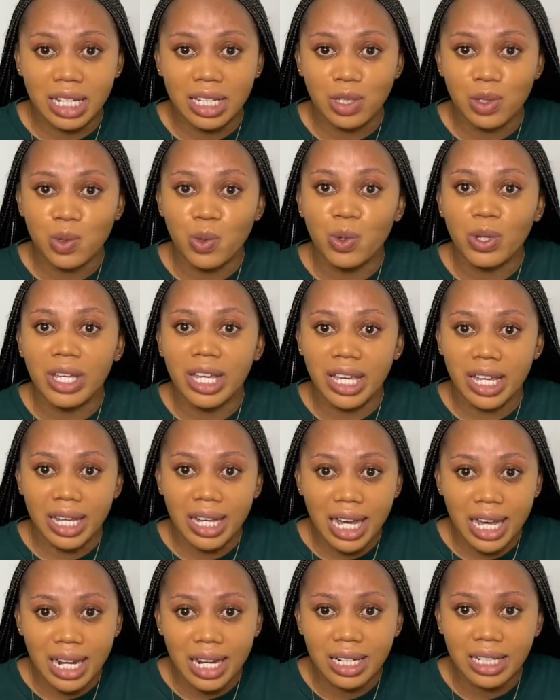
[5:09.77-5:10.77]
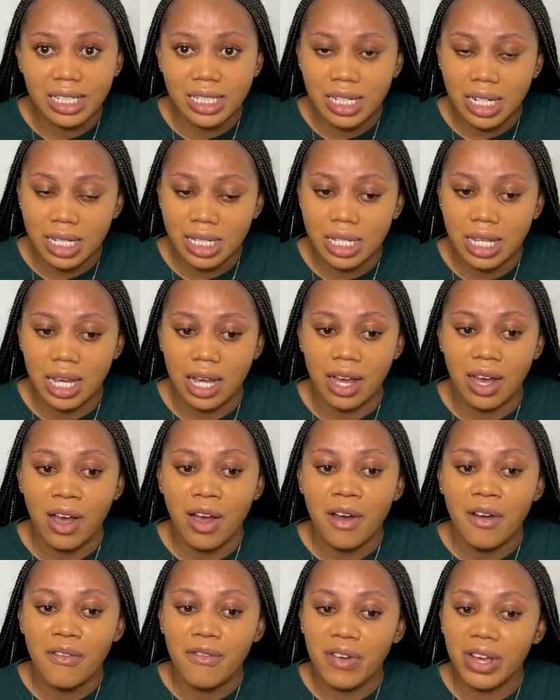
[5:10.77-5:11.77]
So gather the data,
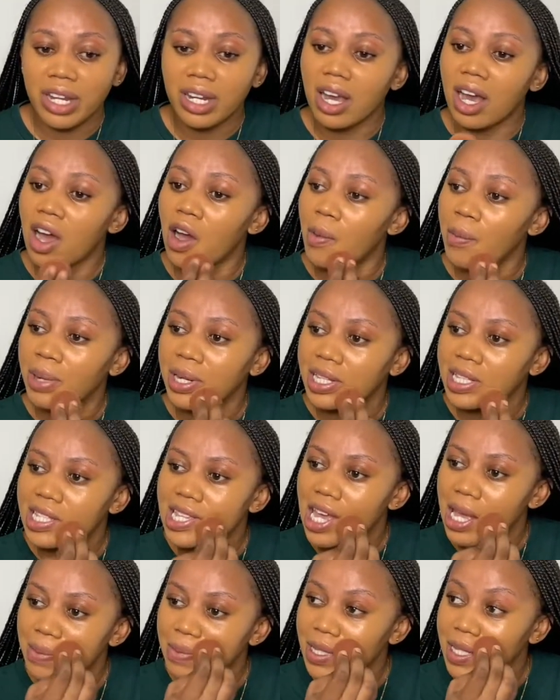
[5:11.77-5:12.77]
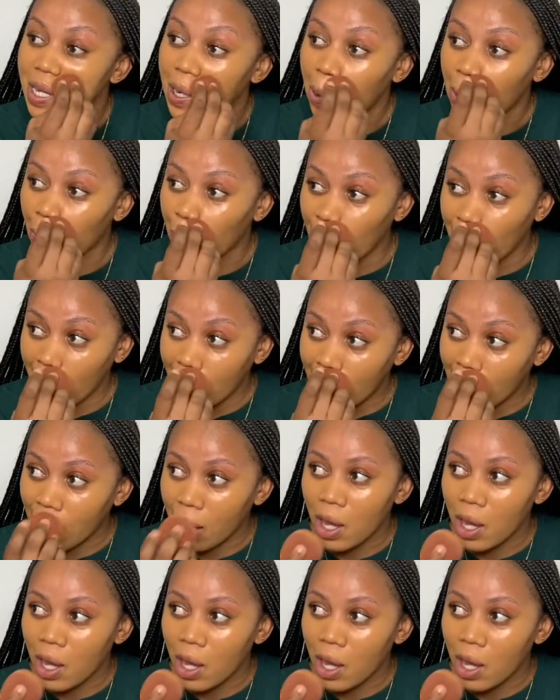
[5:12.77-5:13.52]
find out how many times in a week